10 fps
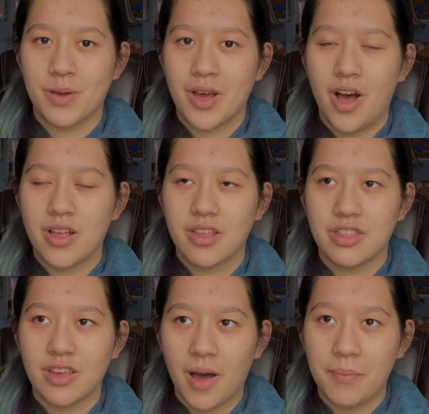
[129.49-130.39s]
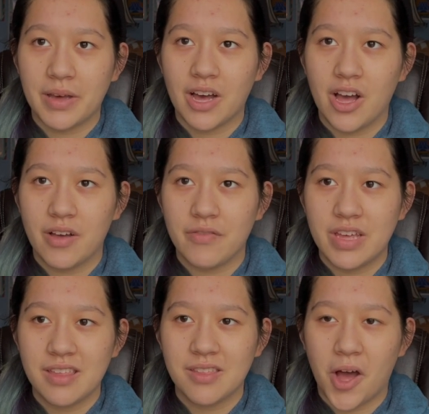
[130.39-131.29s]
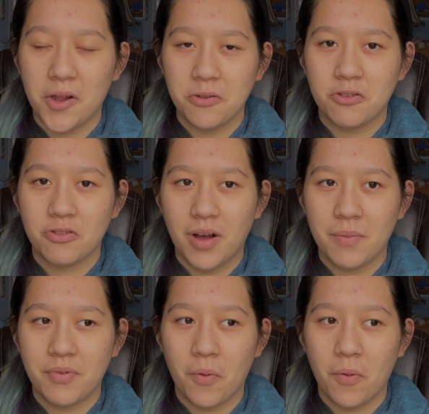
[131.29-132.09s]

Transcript: we got onto the topic of, is Donald Trump,